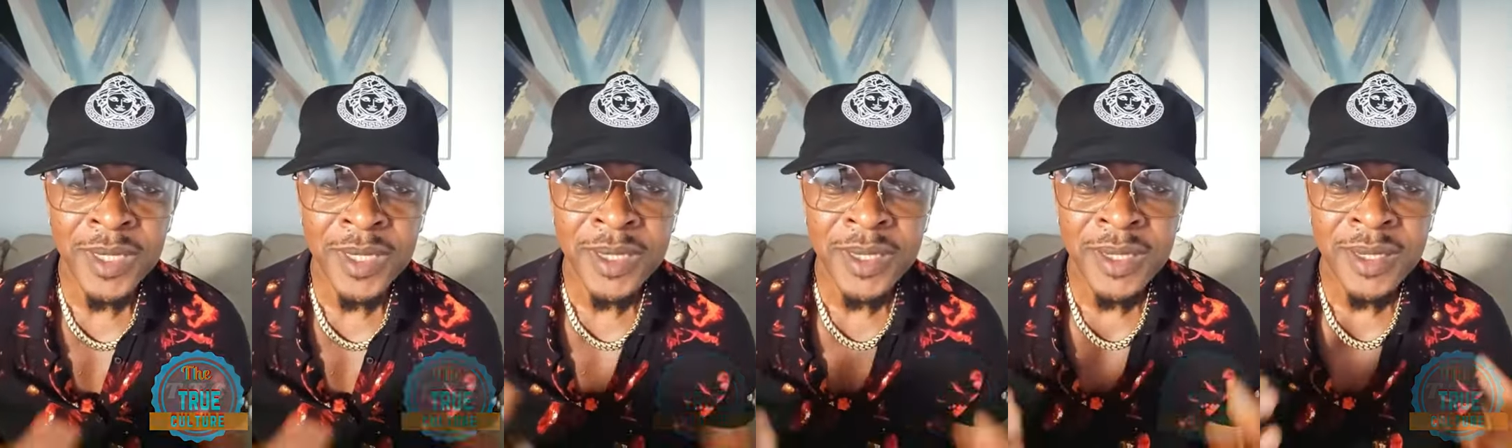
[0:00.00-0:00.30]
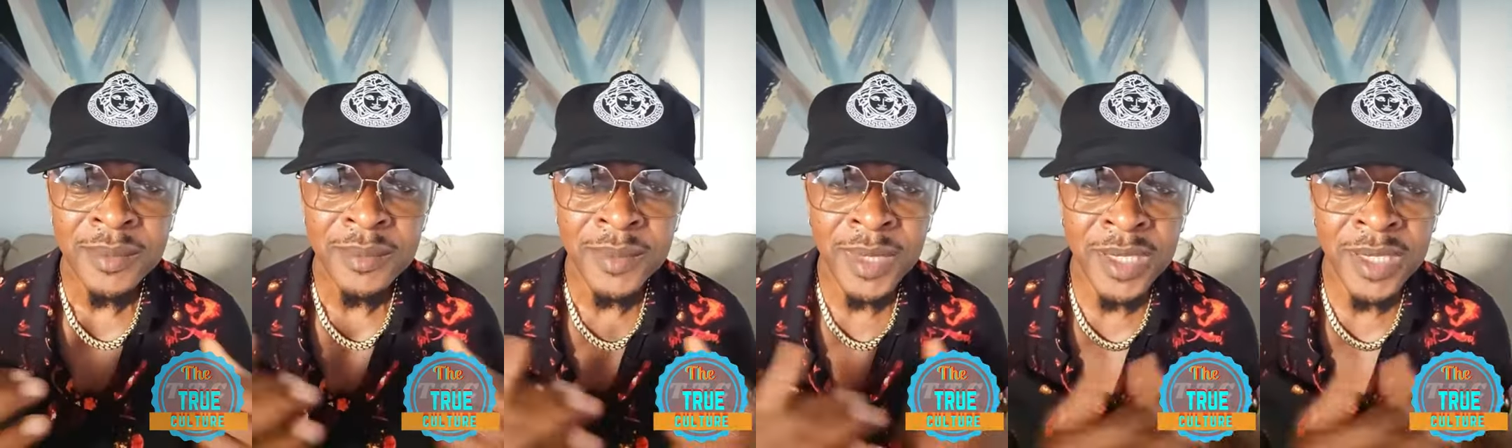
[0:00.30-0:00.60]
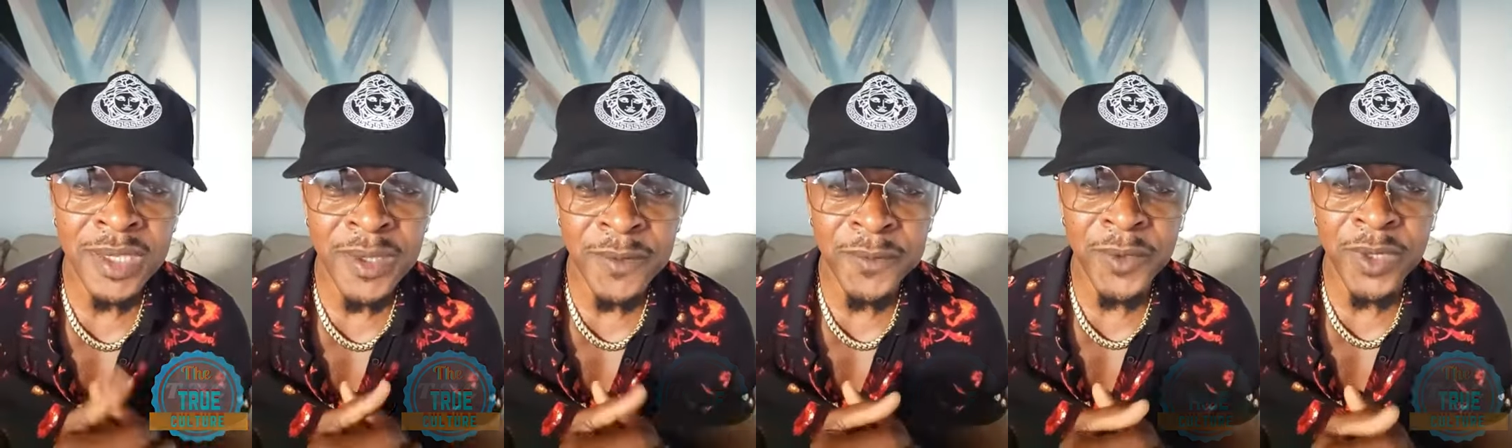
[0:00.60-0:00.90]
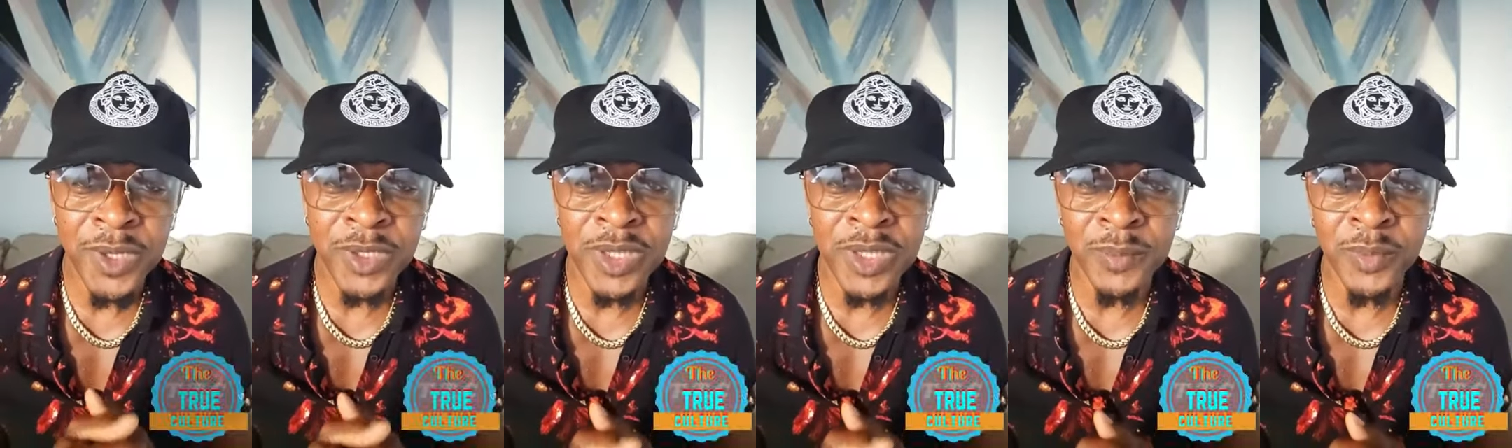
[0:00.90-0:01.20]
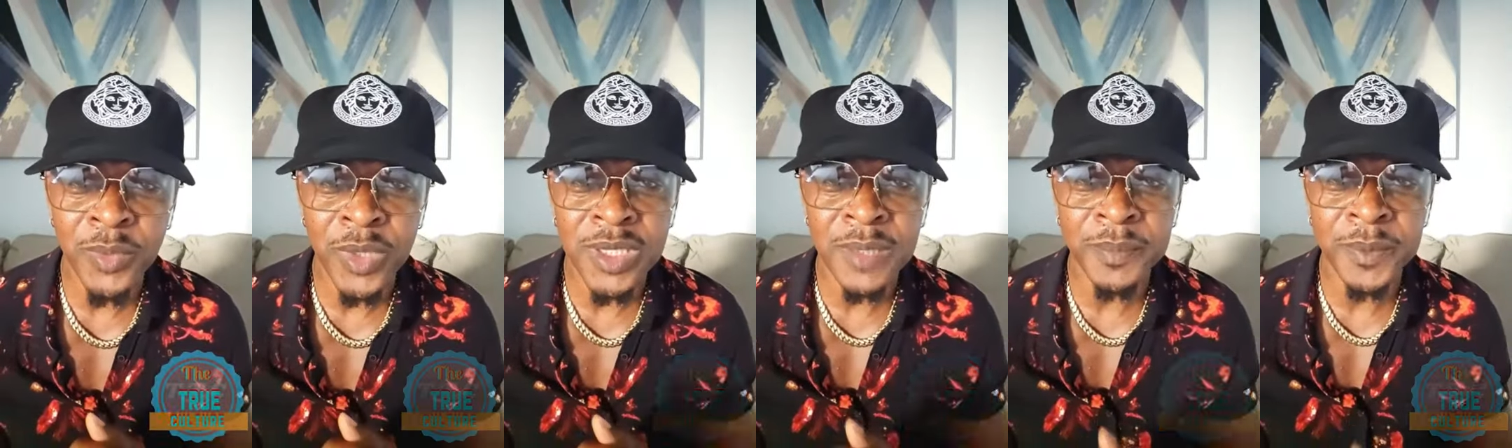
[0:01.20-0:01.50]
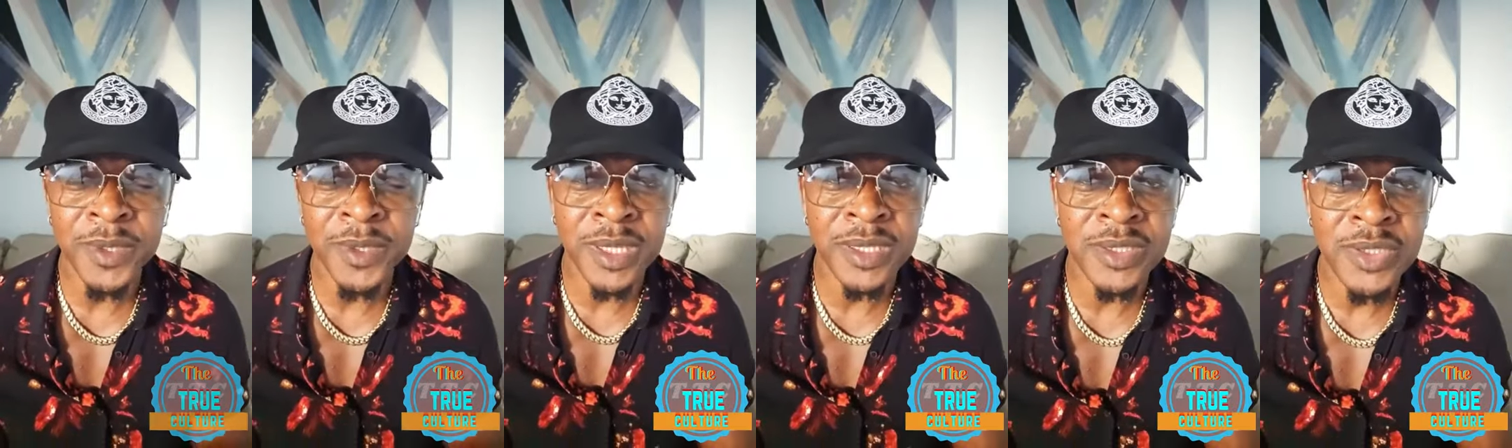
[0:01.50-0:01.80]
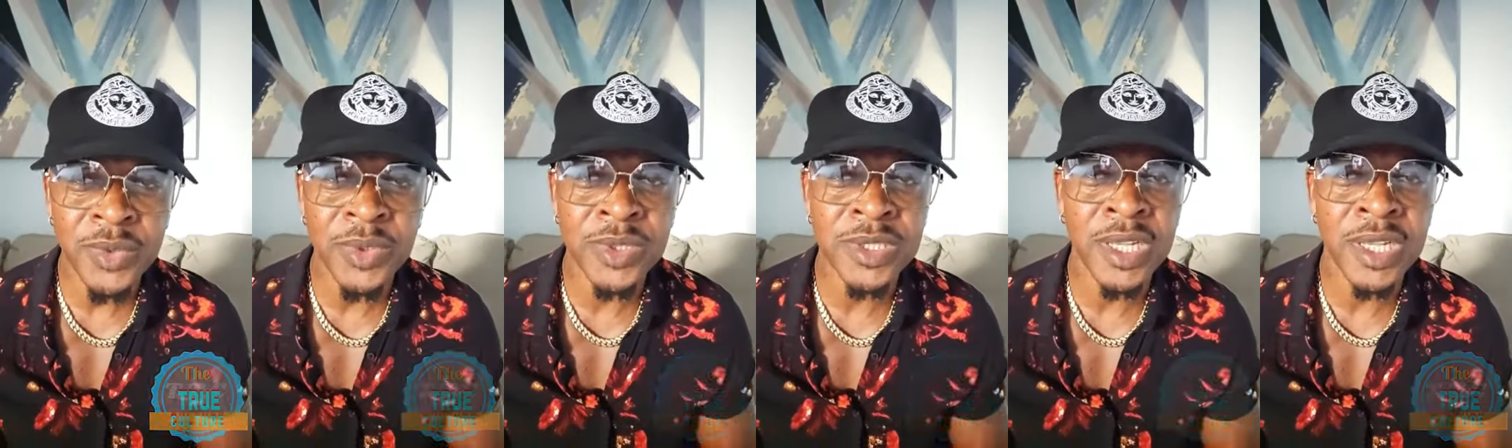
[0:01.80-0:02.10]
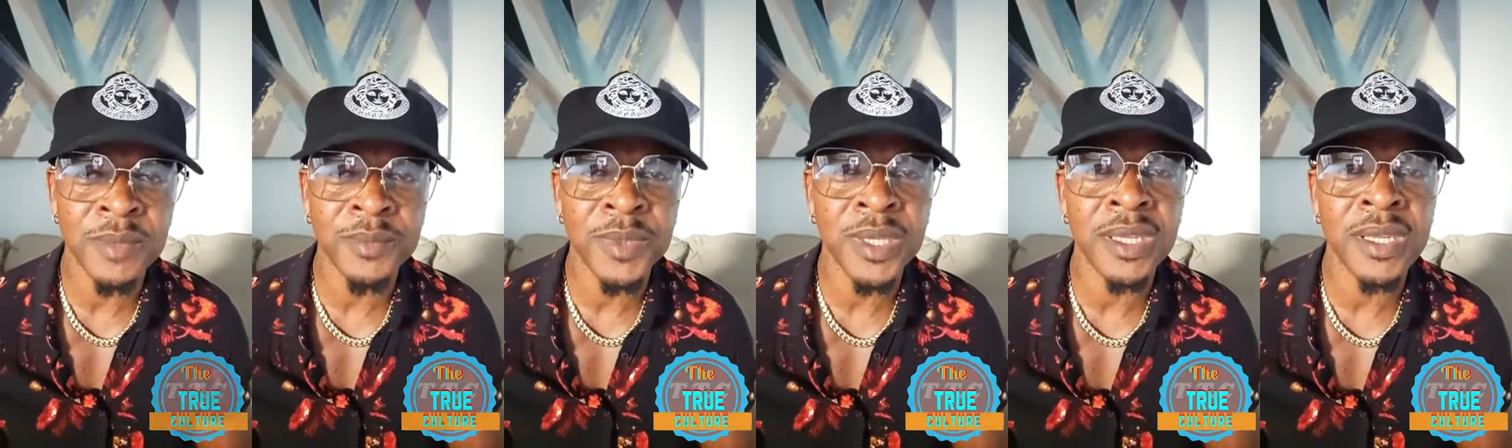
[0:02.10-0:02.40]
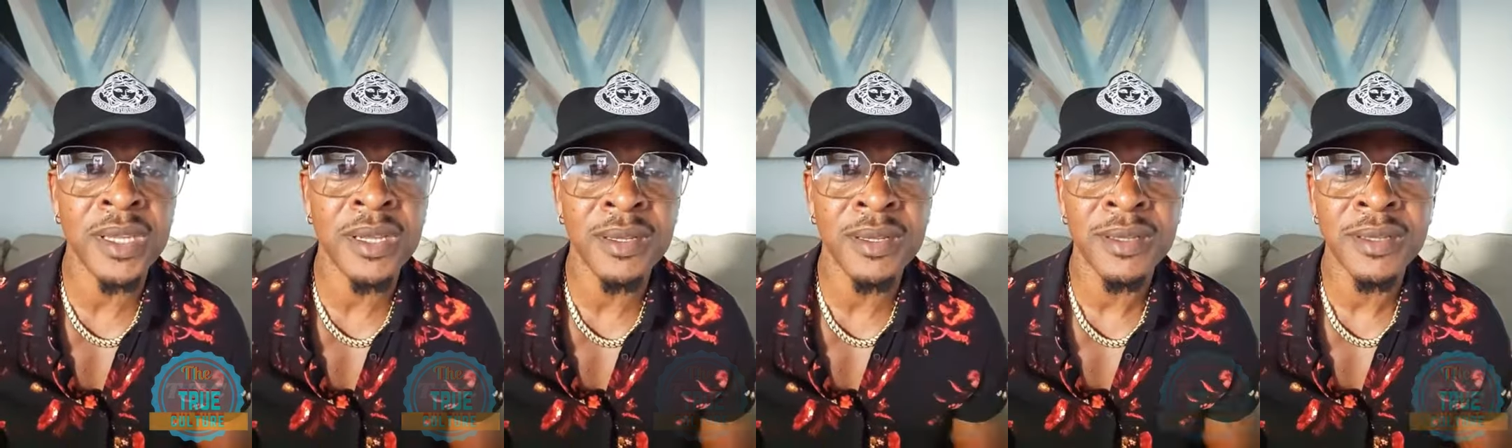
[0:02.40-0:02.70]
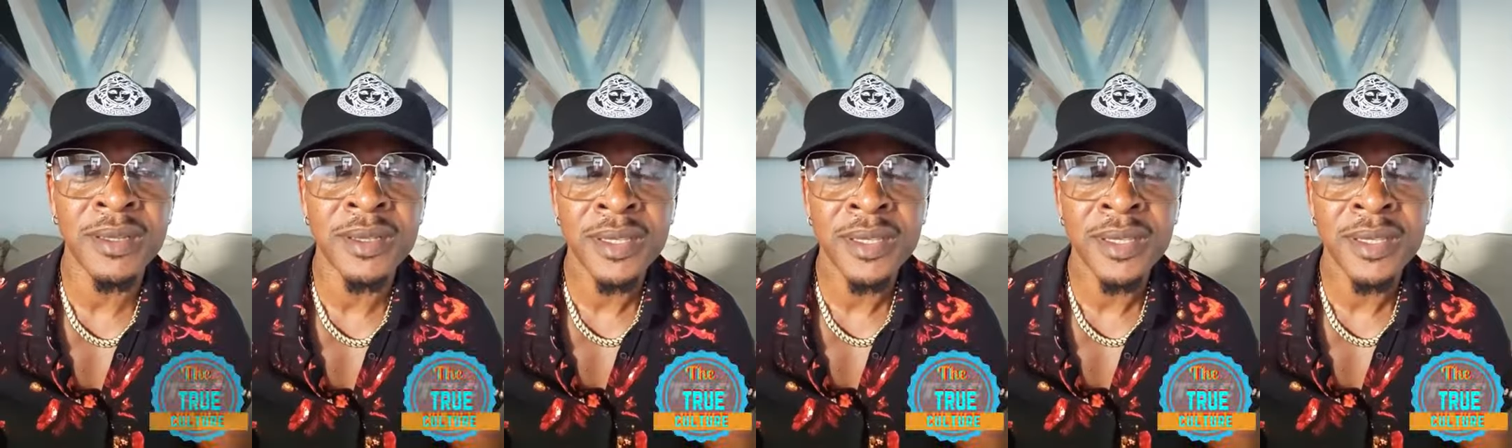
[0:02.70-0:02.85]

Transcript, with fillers: Be careful what you put on social media.